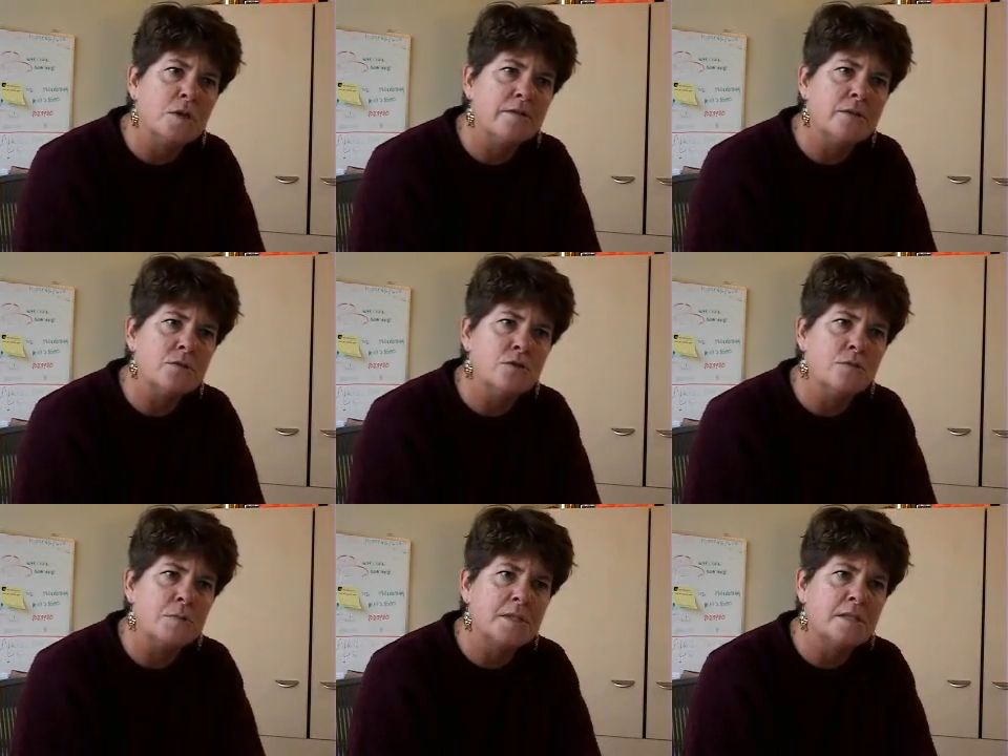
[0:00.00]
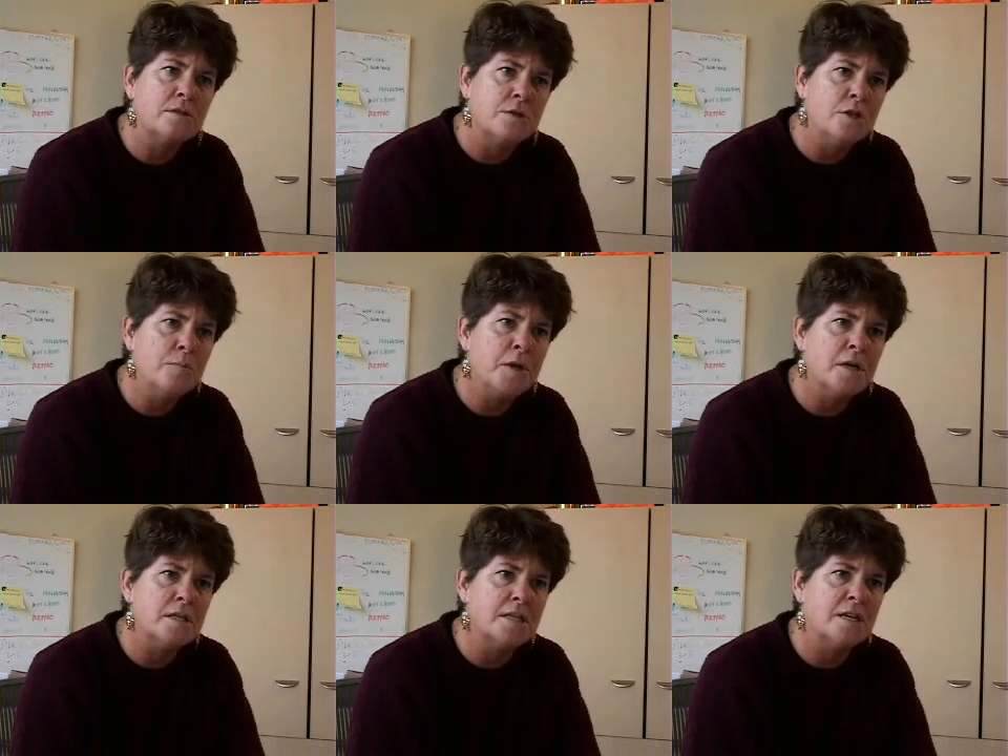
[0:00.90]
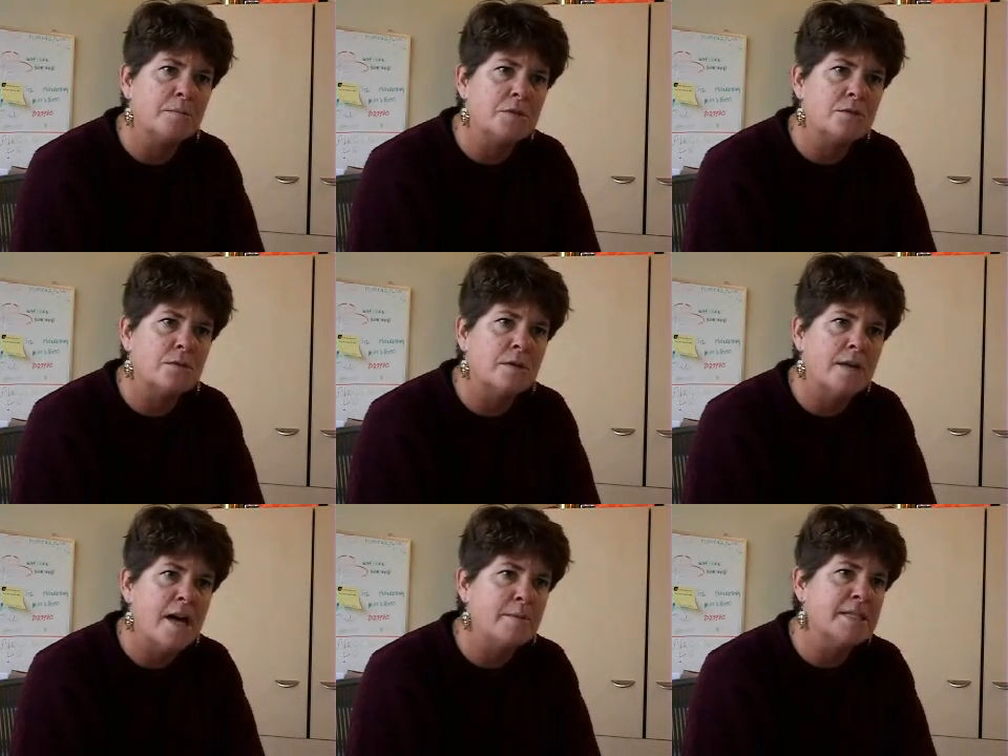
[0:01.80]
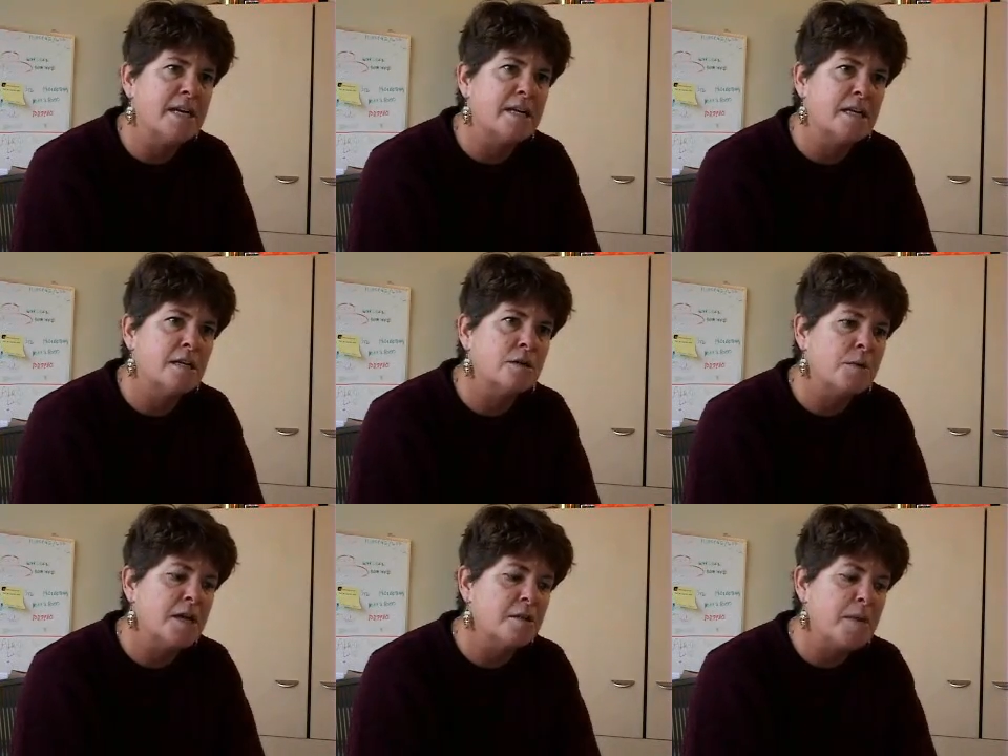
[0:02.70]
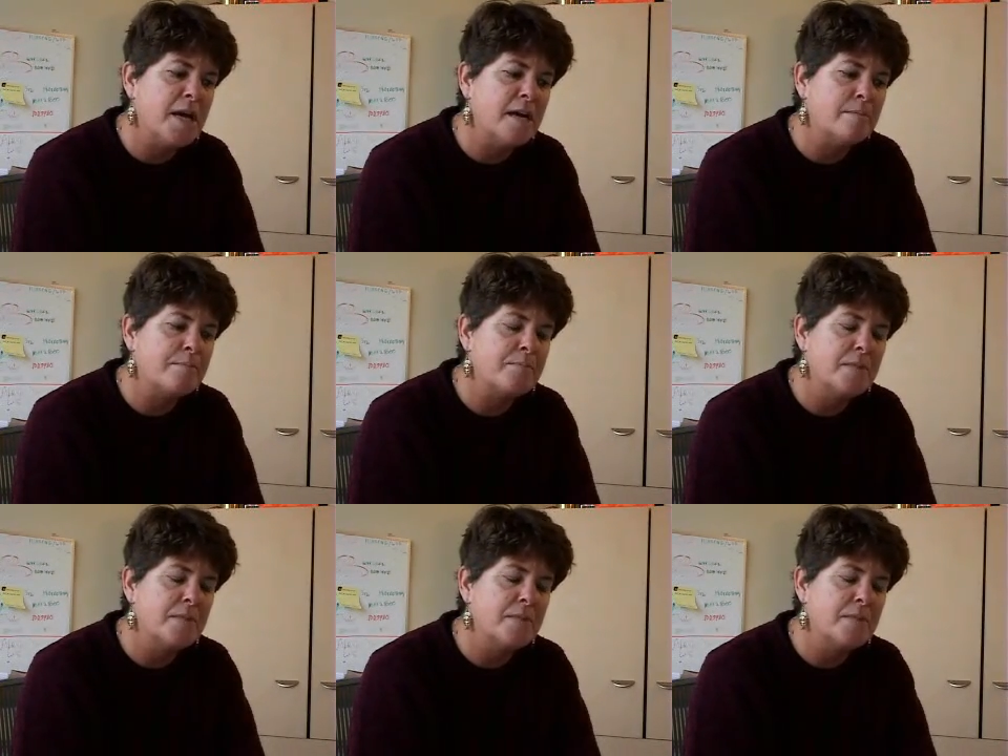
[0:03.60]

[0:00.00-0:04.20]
one of those groups and do your part to help restore habitat in and around the bay.